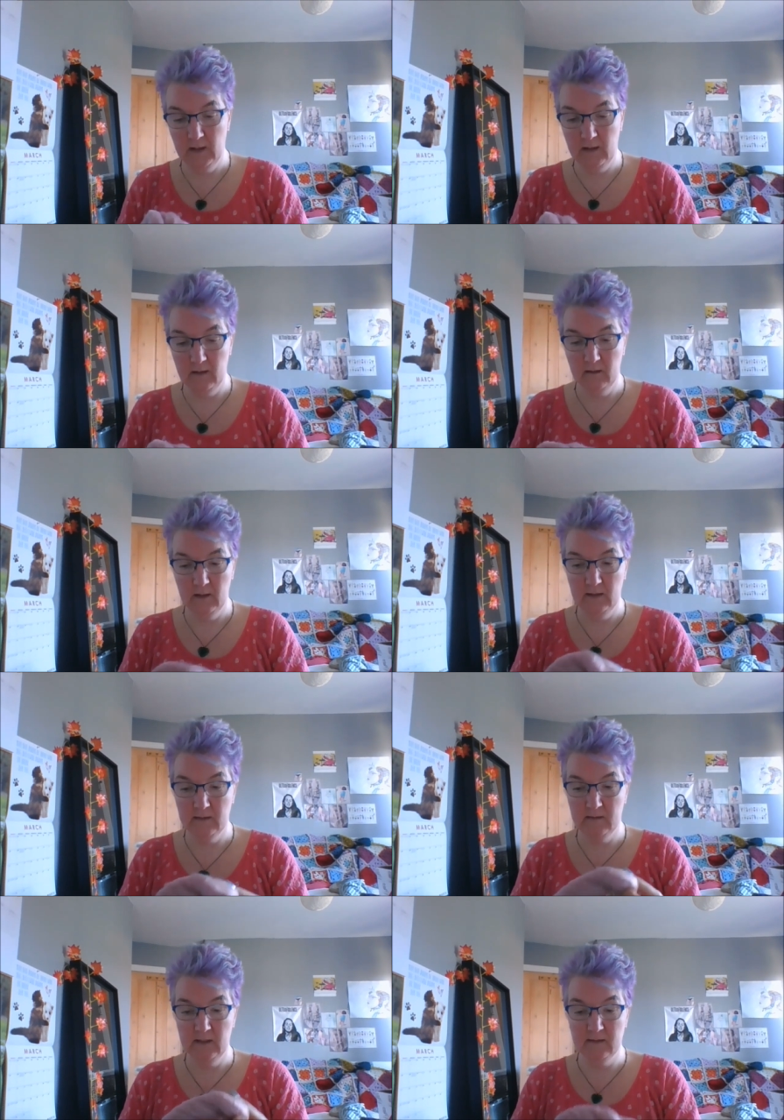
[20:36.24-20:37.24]
yeah,
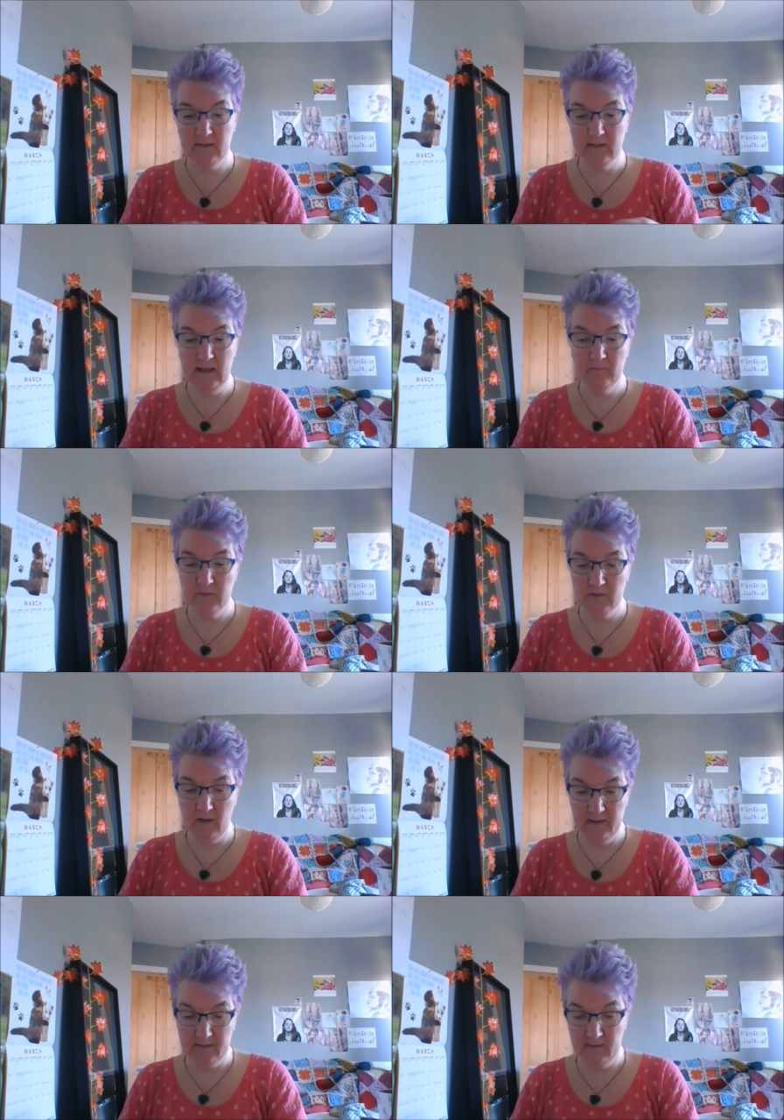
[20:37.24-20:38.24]
it's it's the same
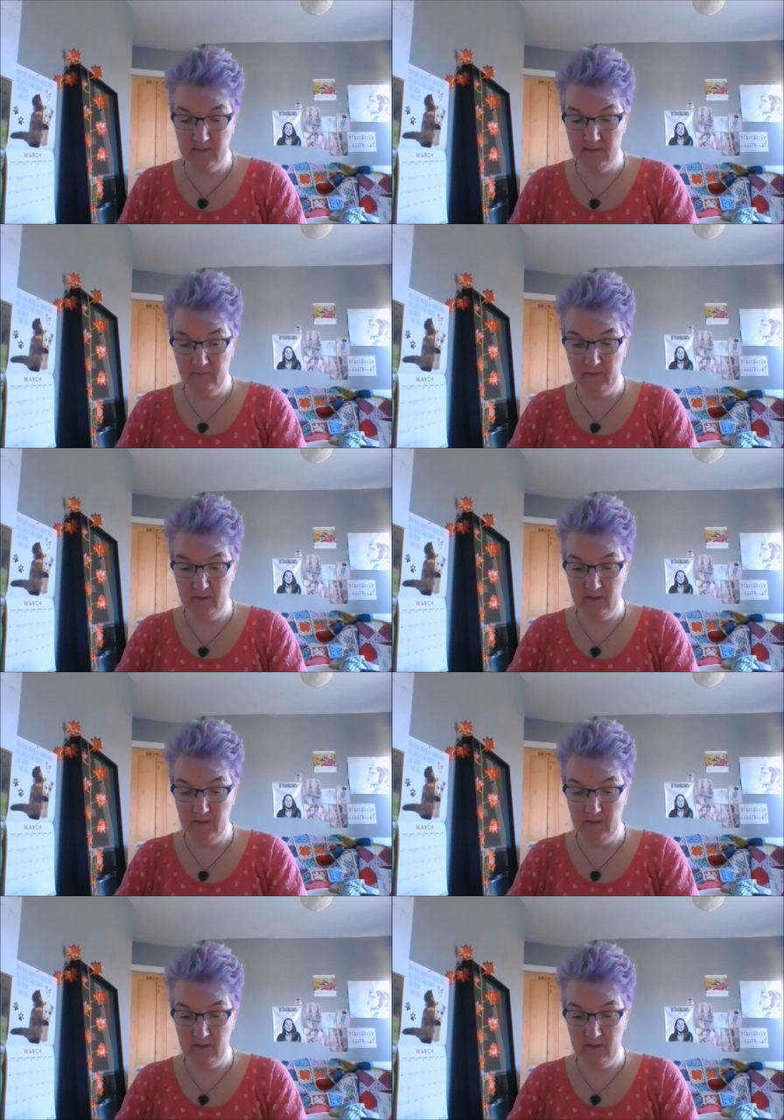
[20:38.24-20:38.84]
size as the stuff that